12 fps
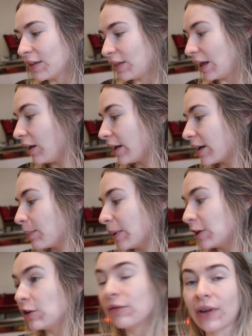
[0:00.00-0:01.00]
they're like
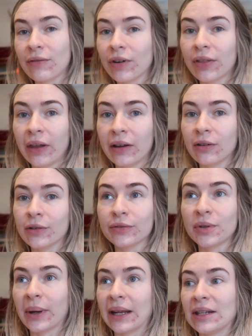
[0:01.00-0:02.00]
my new favourite thing
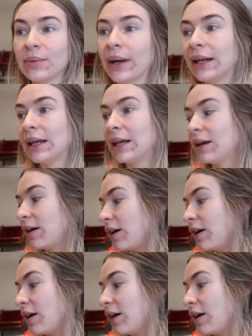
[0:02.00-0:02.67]
of twenty twenty.